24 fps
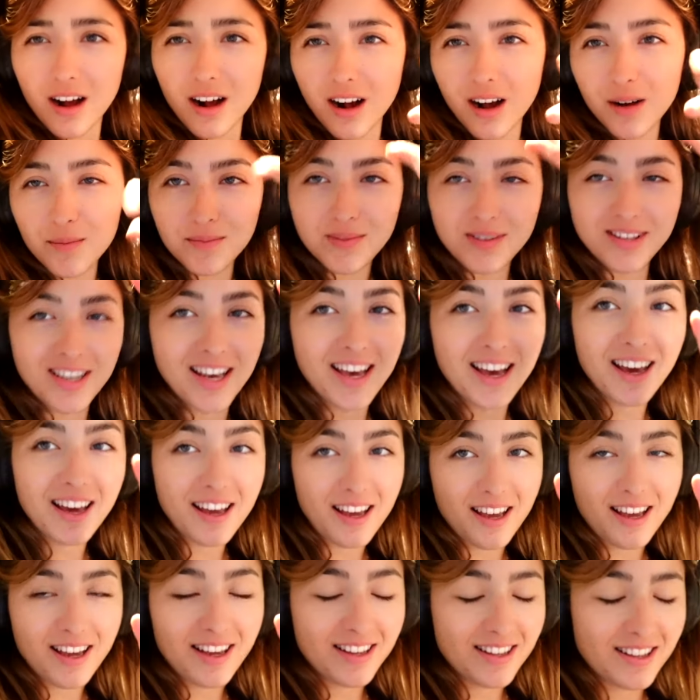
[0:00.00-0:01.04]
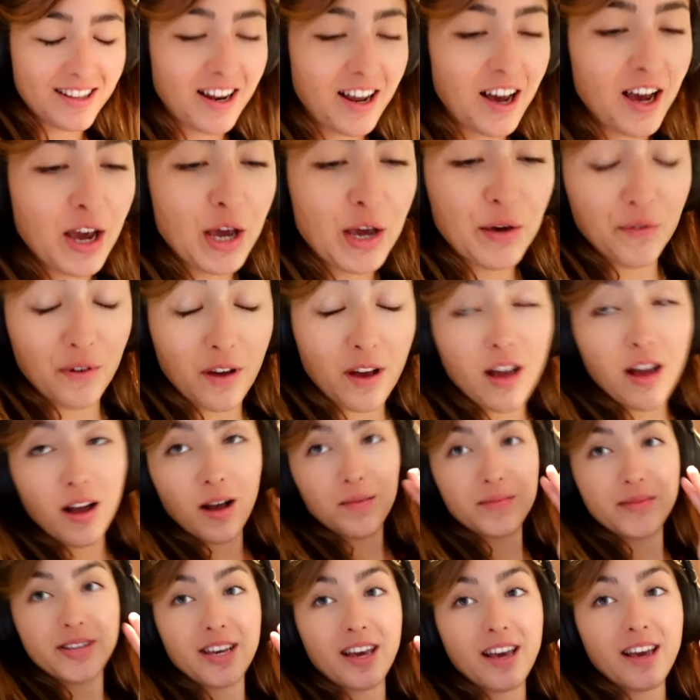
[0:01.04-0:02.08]
Update, life
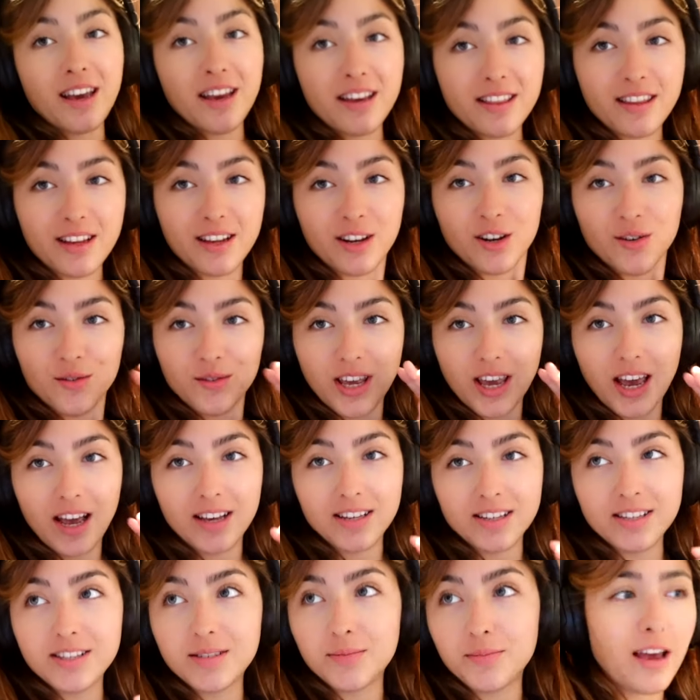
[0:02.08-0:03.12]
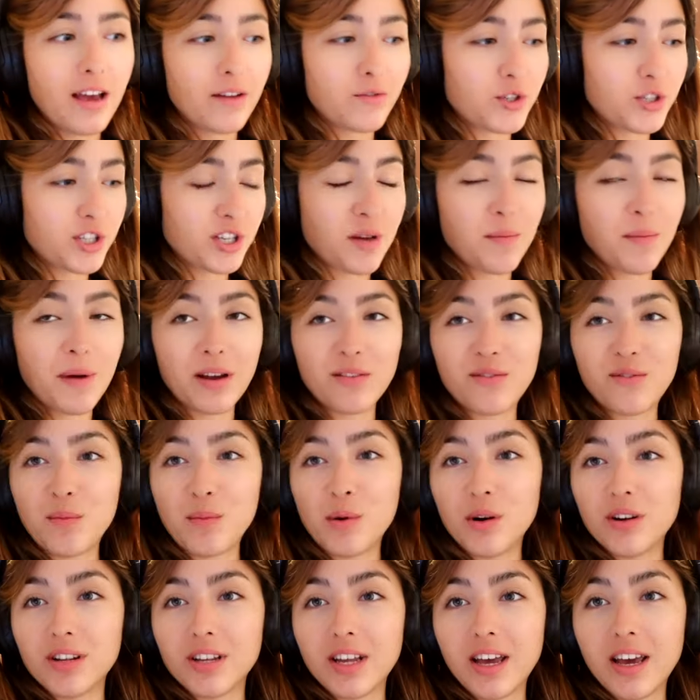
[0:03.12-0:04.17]
update that no one cares. I have just come back from
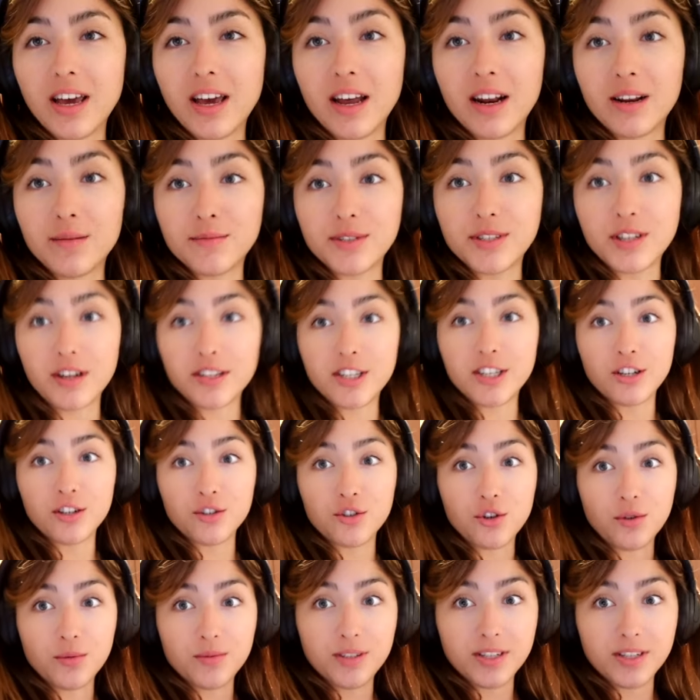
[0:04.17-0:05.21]
holiday and I'm starting a job